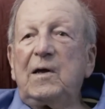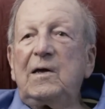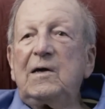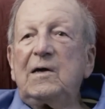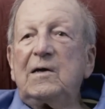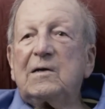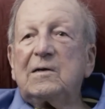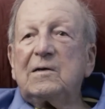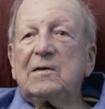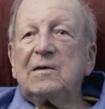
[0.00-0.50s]

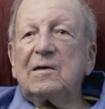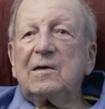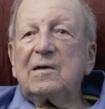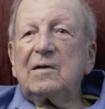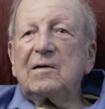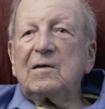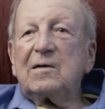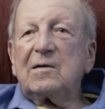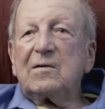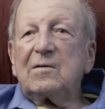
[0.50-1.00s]
had.
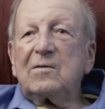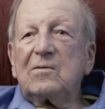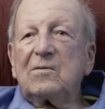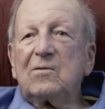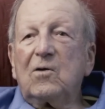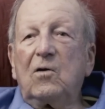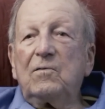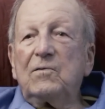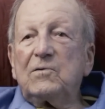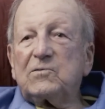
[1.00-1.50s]

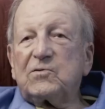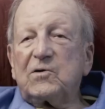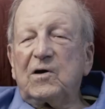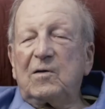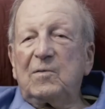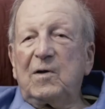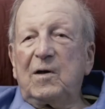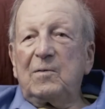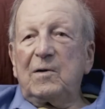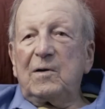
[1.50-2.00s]

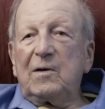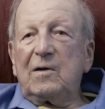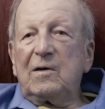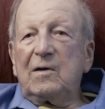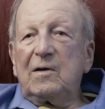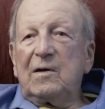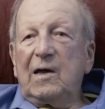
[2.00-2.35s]
Overtrained, maybe.